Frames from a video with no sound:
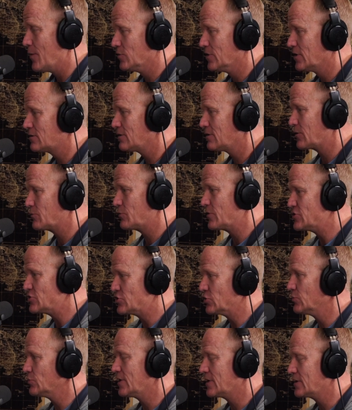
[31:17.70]
I'm literally
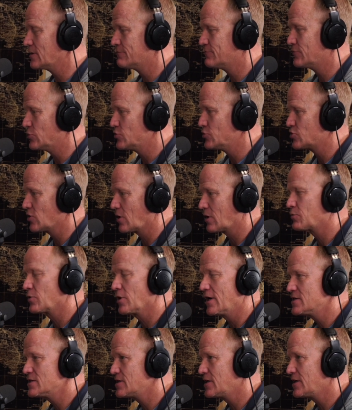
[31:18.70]
redoing the food truck
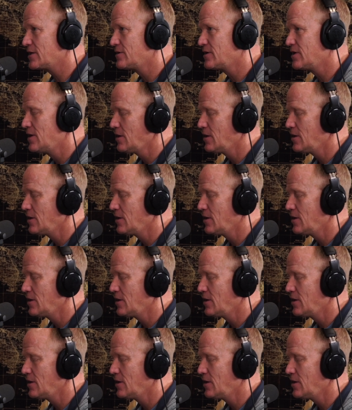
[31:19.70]
pricing.